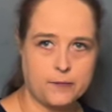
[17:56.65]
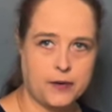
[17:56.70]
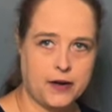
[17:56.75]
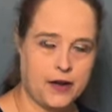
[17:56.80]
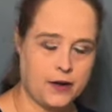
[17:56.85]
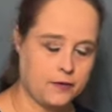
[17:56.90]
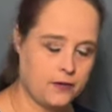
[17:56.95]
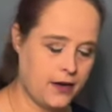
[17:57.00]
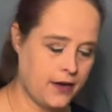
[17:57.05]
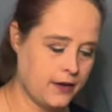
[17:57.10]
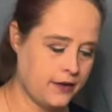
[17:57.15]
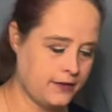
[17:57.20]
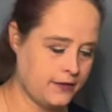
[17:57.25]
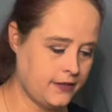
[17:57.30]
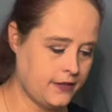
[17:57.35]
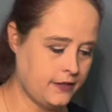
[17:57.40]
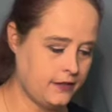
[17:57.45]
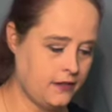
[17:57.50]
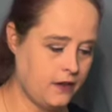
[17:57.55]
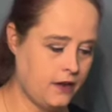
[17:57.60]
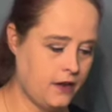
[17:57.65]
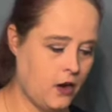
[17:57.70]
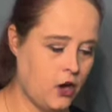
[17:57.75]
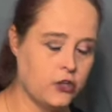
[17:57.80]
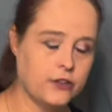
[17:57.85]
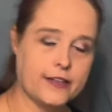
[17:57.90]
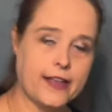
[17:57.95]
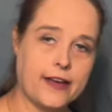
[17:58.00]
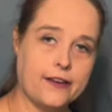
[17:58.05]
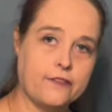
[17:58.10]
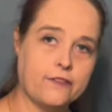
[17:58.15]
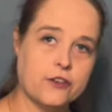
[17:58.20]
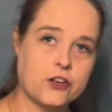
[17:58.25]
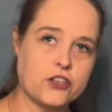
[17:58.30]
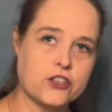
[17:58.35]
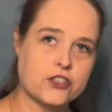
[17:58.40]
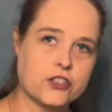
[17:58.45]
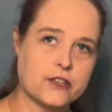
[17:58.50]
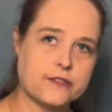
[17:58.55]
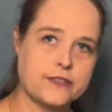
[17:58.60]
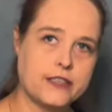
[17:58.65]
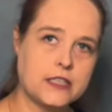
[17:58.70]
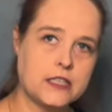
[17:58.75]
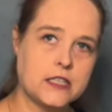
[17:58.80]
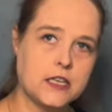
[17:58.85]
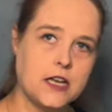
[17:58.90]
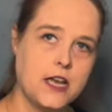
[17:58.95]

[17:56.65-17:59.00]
But I, I did the online version of it.